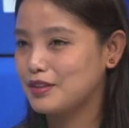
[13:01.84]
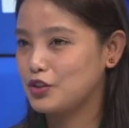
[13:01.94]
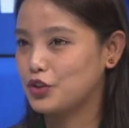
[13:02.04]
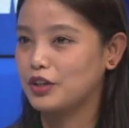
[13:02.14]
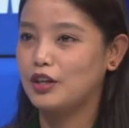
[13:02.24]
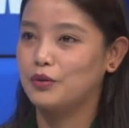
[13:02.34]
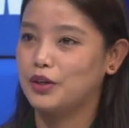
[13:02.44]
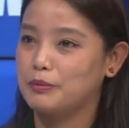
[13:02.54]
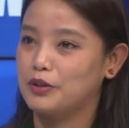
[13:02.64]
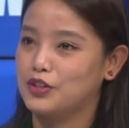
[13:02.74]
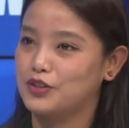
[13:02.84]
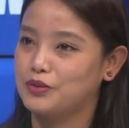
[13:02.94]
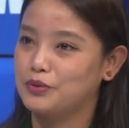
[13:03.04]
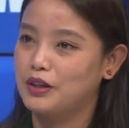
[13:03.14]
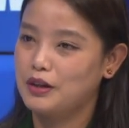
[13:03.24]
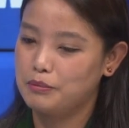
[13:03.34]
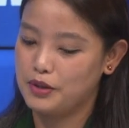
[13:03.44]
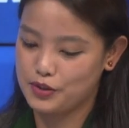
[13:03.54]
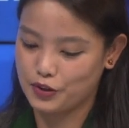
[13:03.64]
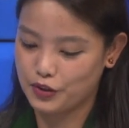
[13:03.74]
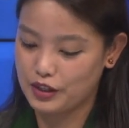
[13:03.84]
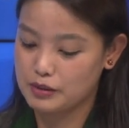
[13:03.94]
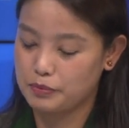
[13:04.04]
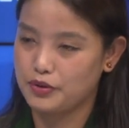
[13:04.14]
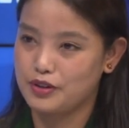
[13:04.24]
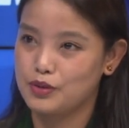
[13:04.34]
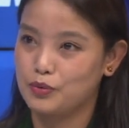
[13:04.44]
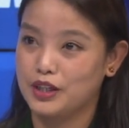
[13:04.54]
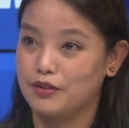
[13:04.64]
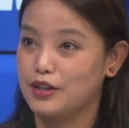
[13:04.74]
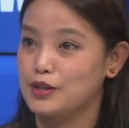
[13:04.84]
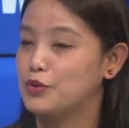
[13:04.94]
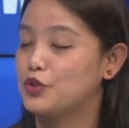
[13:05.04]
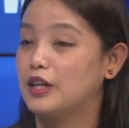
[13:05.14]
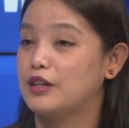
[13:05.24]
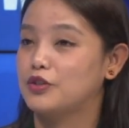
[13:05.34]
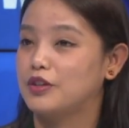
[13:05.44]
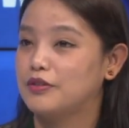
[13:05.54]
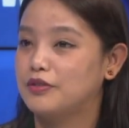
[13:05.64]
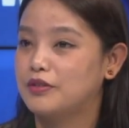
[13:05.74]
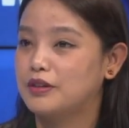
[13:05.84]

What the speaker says: Chokdila, what about you? Based on your experience, what advice would you like to give?